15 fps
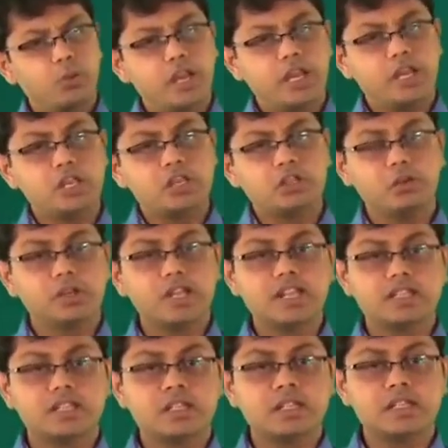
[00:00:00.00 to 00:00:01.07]
way to look
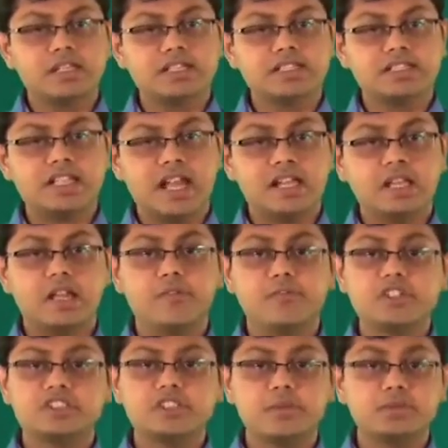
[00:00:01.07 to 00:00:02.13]
at it is that if
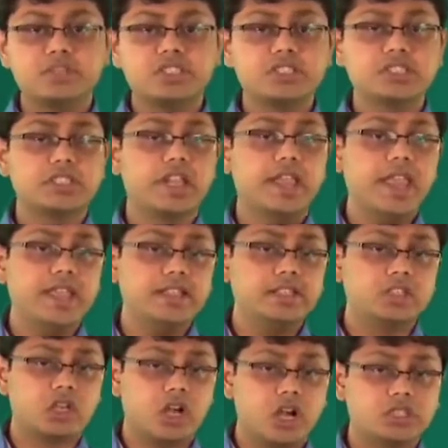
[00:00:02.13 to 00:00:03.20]
a substance
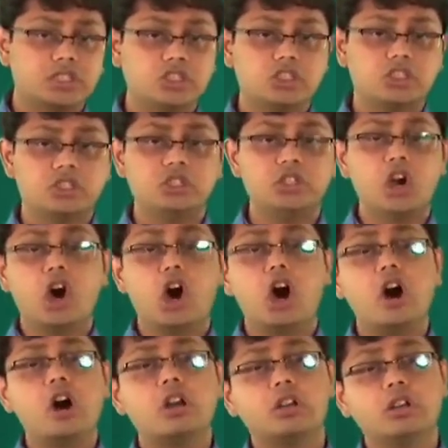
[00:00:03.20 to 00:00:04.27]
gains oxygen
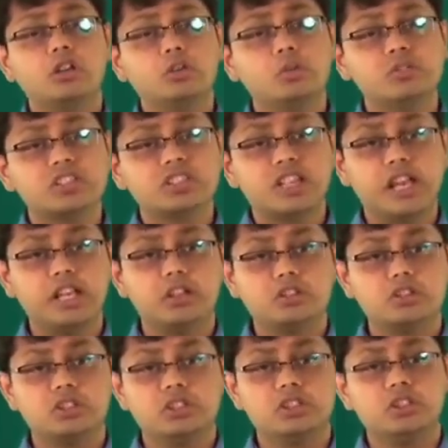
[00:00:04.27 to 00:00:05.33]
or loses
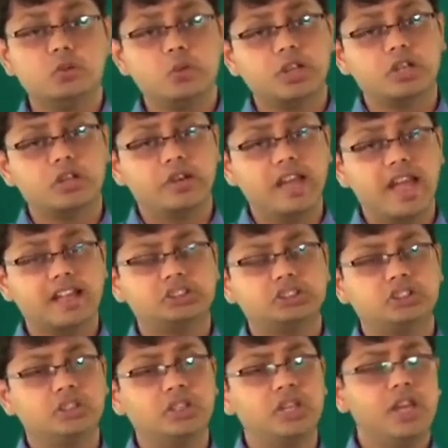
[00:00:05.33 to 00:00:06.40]
hydrogen during a
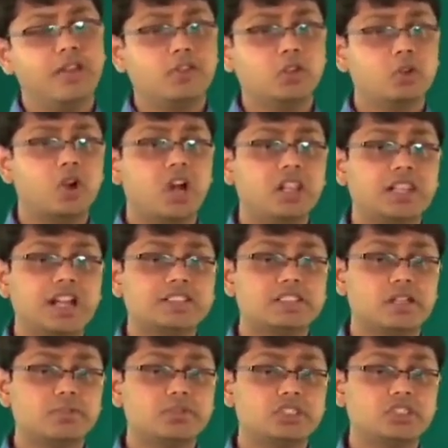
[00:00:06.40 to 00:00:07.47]
reaction, you call that
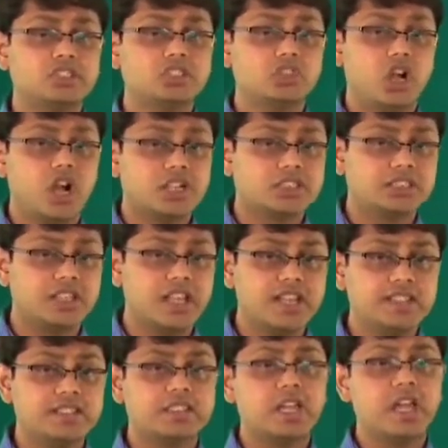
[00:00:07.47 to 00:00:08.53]
substance as
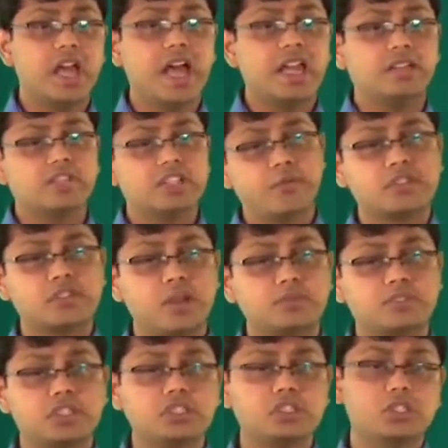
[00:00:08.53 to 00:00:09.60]
oxidized, and if a
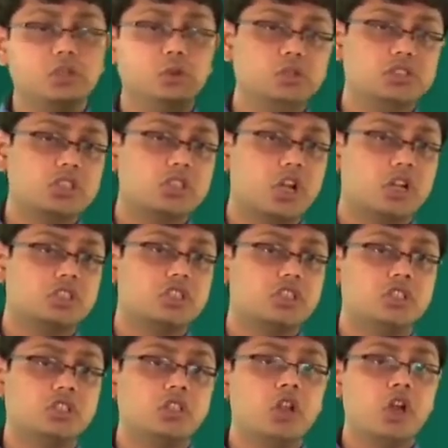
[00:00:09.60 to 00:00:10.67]
substance loses
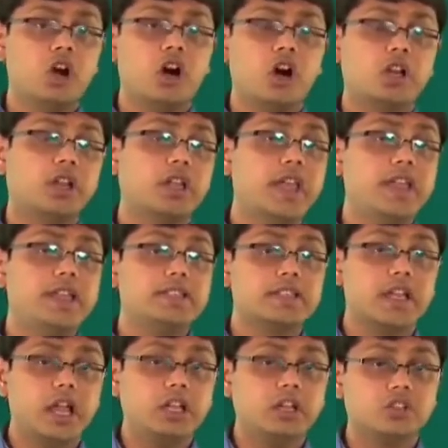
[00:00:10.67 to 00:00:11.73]
oxygen or gains
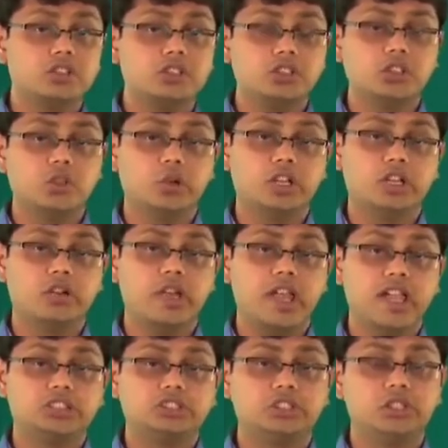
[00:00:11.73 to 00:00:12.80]
hydrogen during a
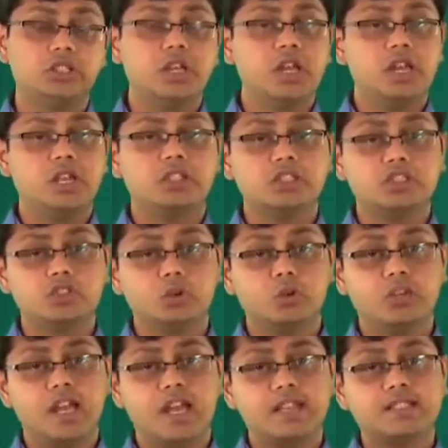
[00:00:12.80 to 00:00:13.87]
reaction, it is
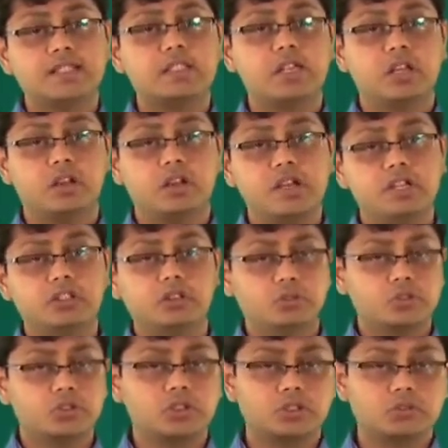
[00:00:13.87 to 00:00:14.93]
known as
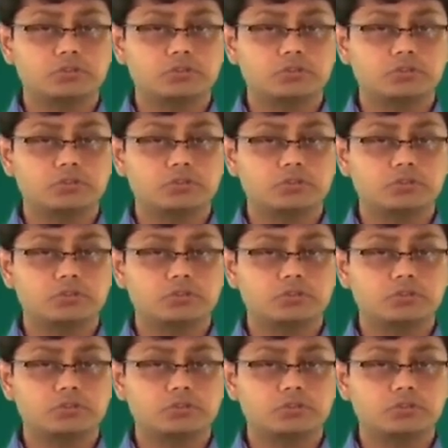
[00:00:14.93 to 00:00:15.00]
reduced.